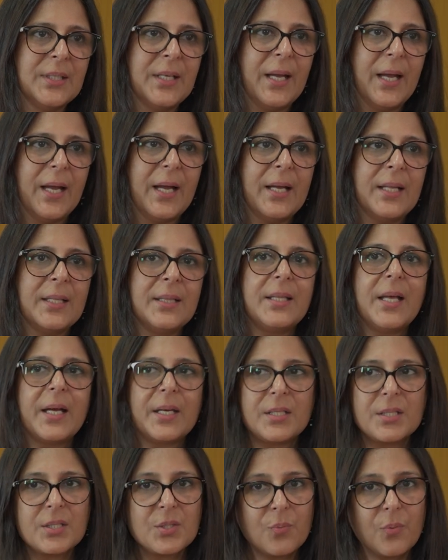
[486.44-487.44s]
and
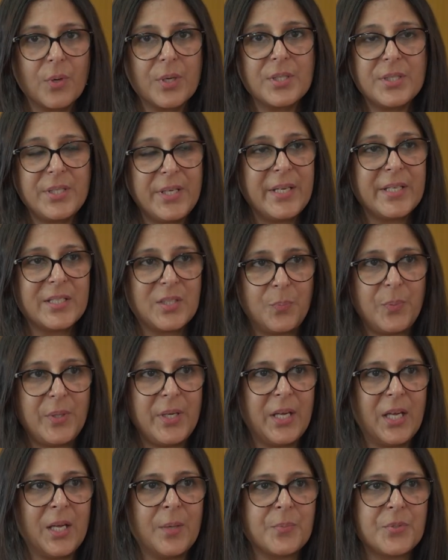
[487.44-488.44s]
that is what
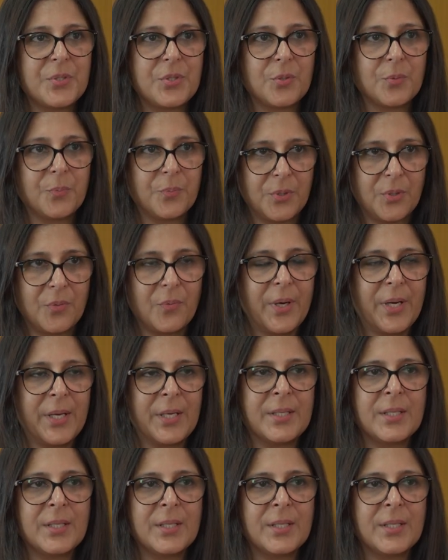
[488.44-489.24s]
GSP aims to provide.